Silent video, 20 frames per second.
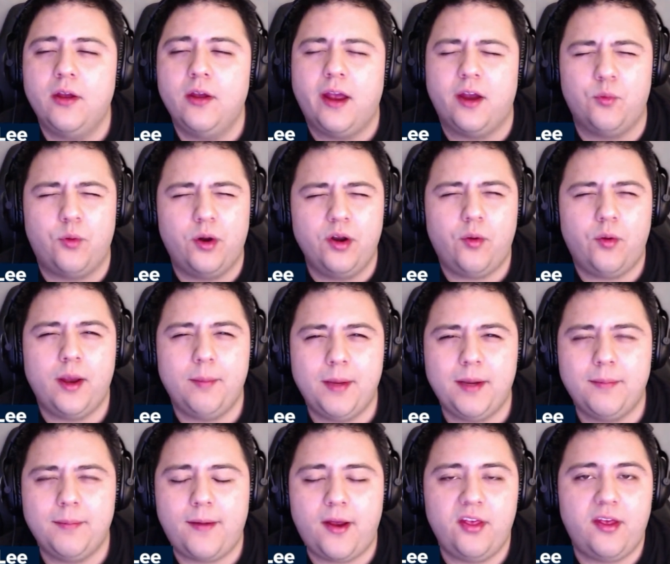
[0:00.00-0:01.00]
And what do I
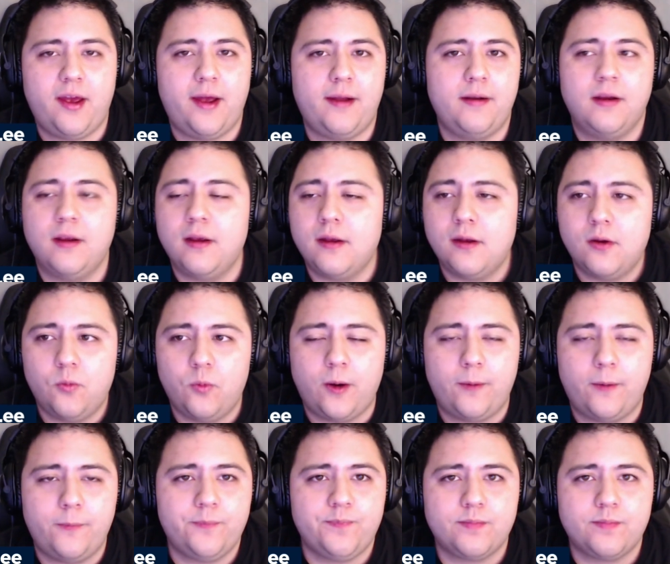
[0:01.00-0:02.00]
mean by that?
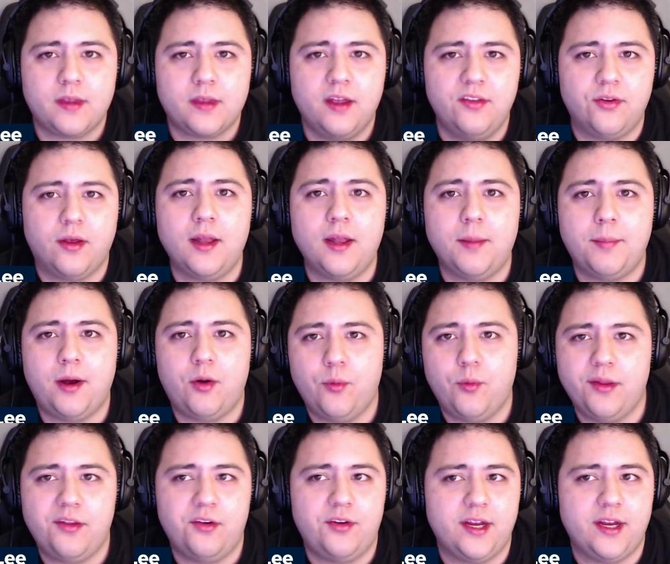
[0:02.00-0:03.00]
Well, it's all about
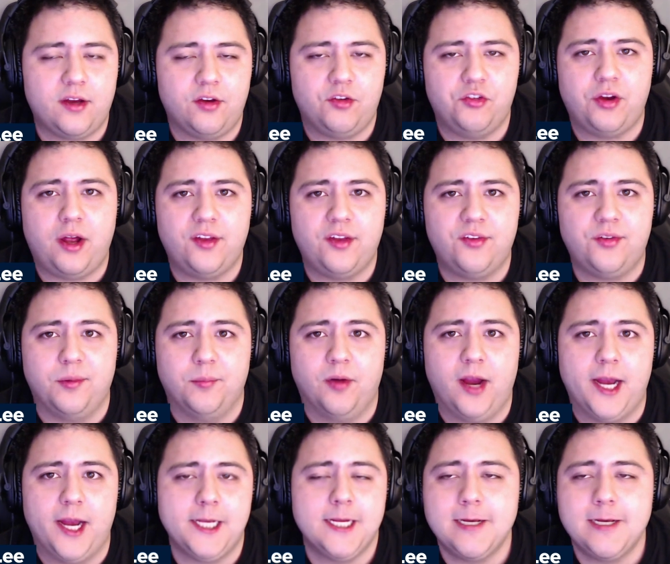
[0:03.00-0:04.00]
where they're taking shots from,
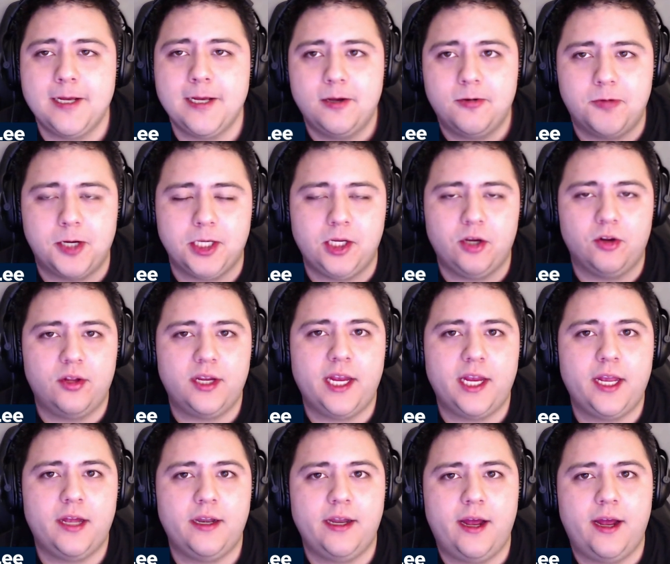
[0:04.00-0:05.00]
right? When you're
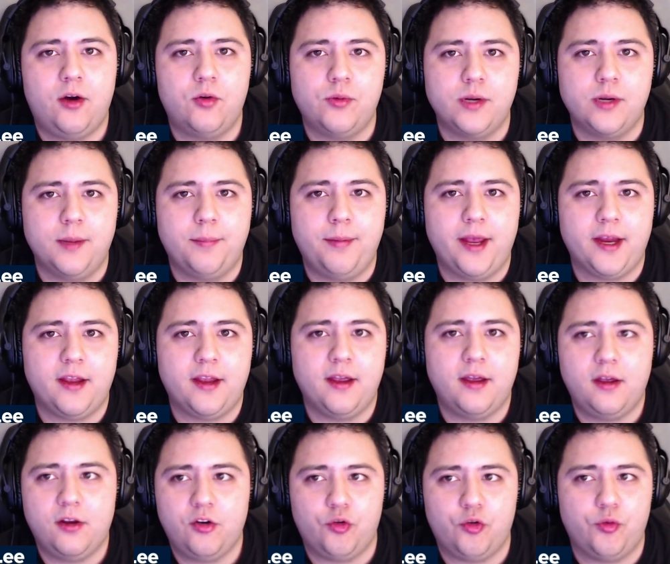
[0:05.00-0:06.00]
looking at how Winnipeg
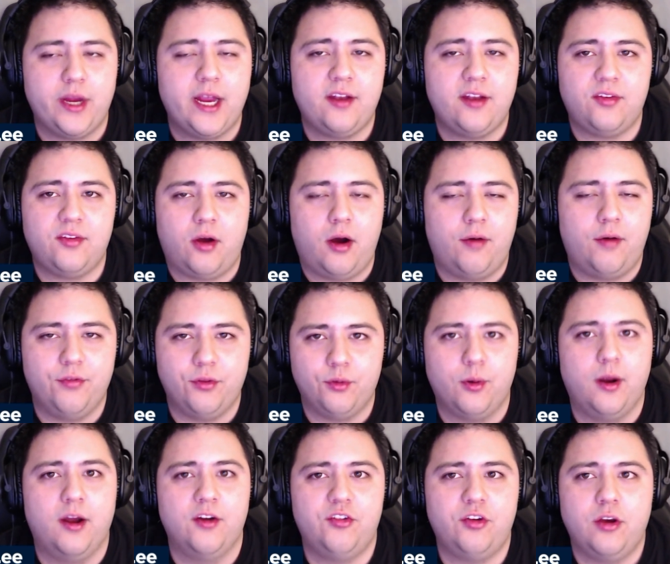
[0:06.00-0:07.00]
creates off the
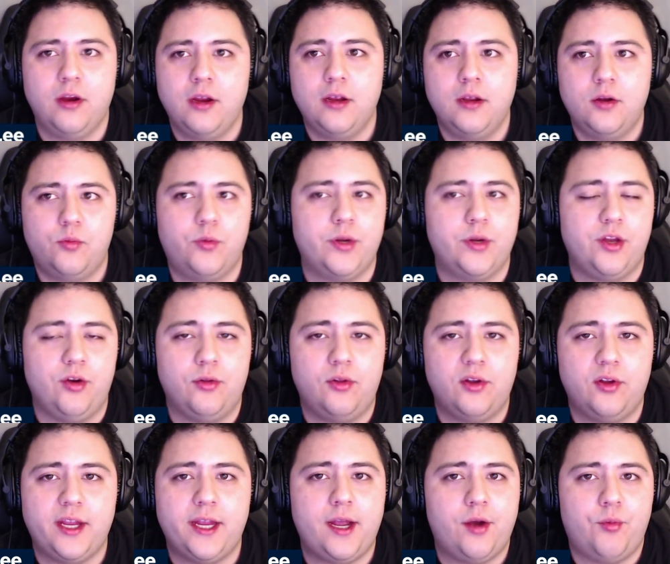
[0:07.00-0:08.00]
rush, when you're
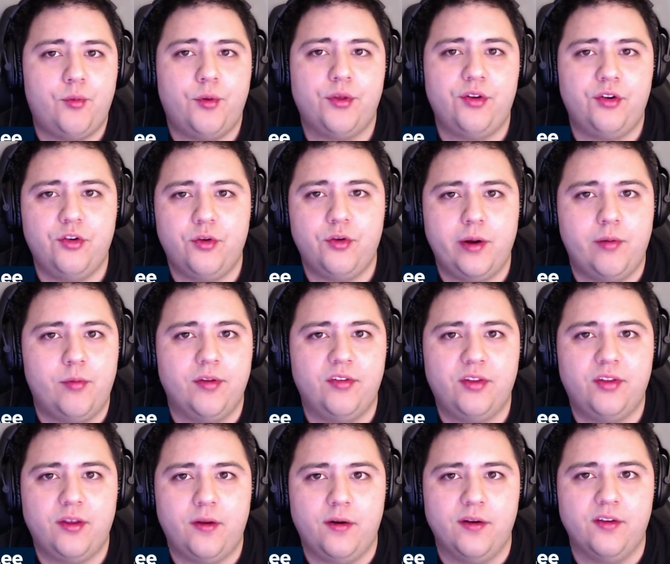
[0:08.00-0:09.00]
looking at what they're doing
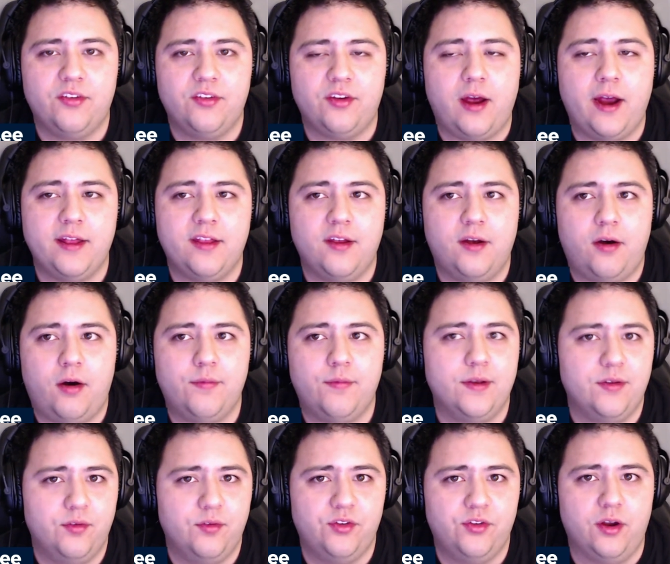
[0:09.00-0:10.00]
once they're inside the
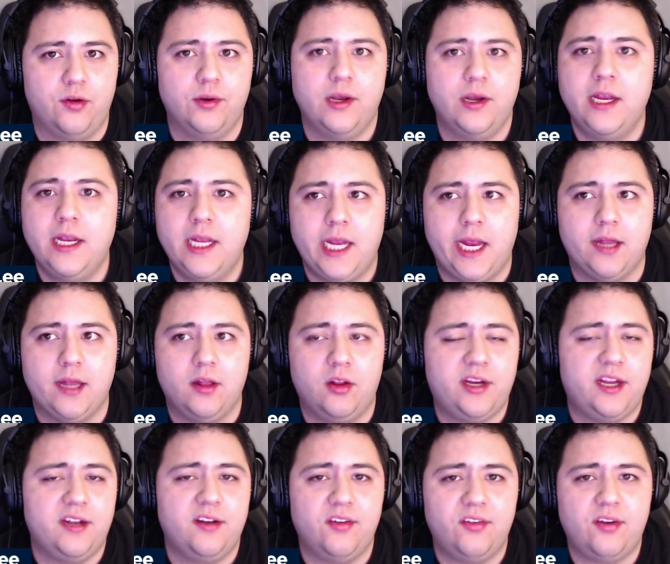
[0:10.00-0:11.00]
offensive zone and
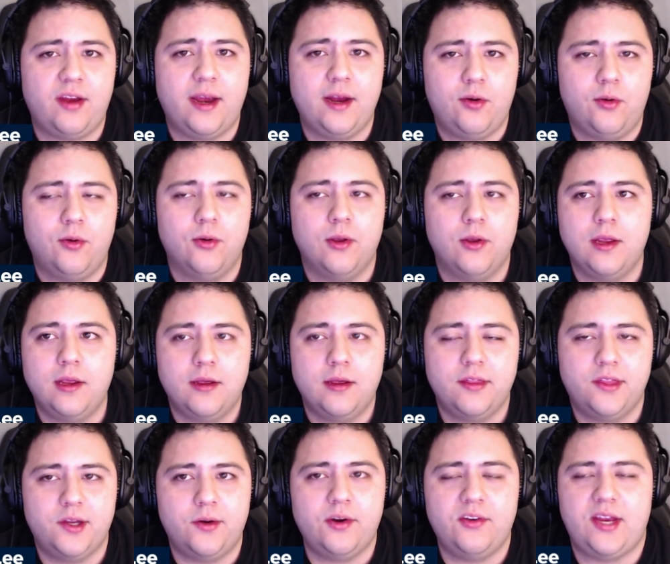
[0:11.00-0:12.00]
looking to cycle,
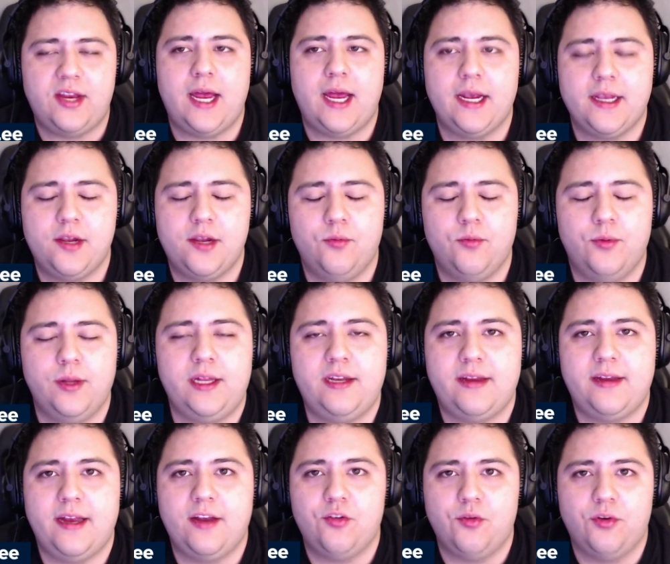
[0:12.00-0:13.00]
they're attacking really
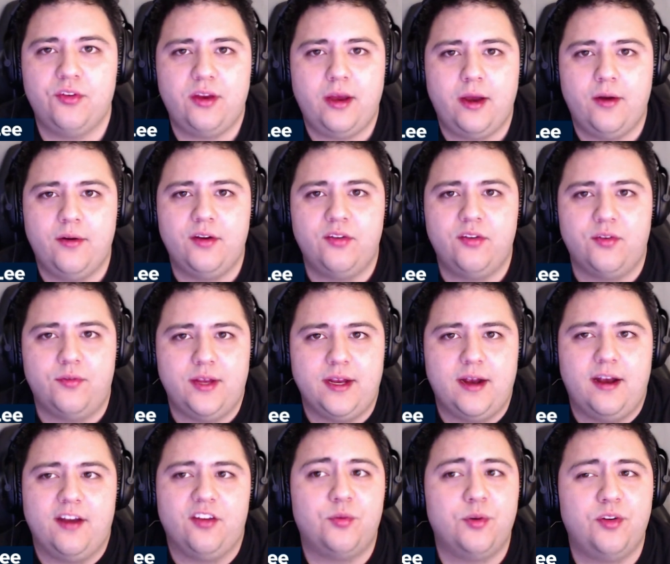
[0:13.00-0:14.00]
dangerous areas of
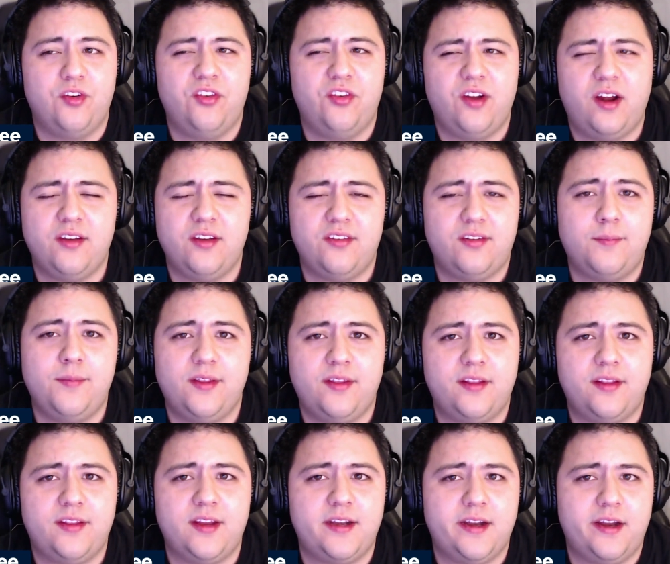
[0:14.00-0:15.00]
the ice, which is not something
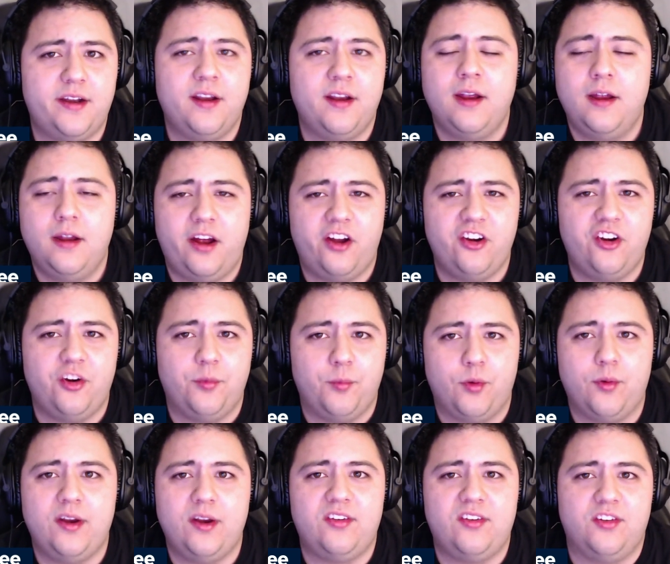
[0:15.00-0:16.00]
that they did under
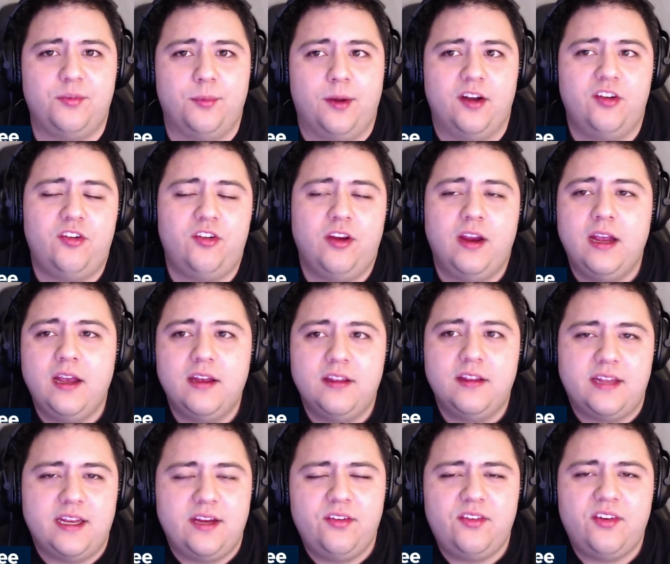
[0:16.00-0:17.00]
Maurice as much.
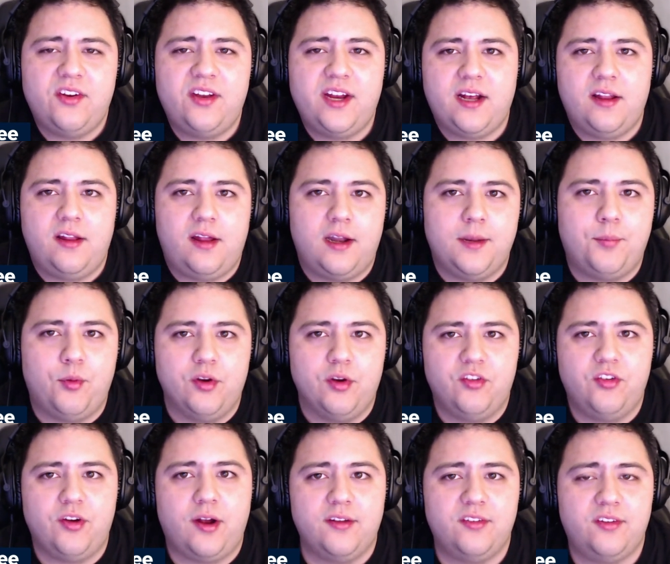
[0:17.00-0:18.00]
They used to take a lot of
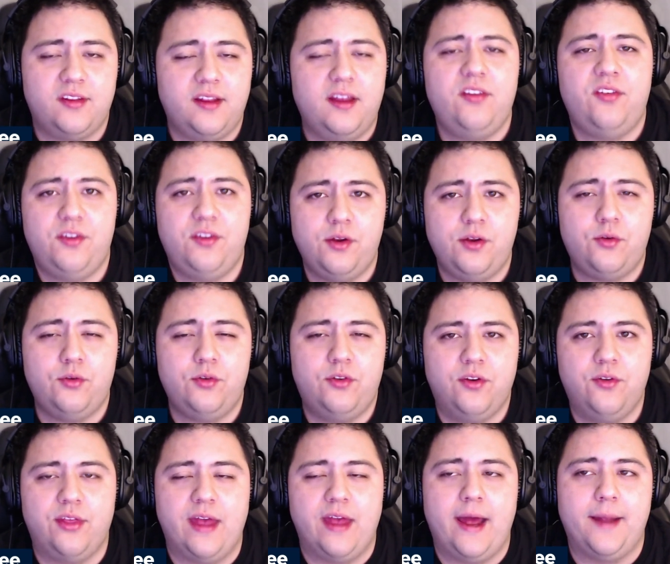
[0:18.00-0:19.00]
point shots, and they still
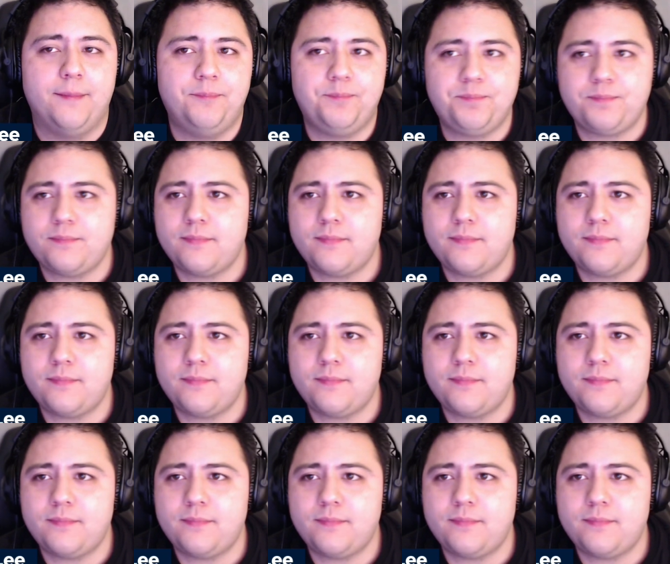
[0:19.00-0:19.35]
do that.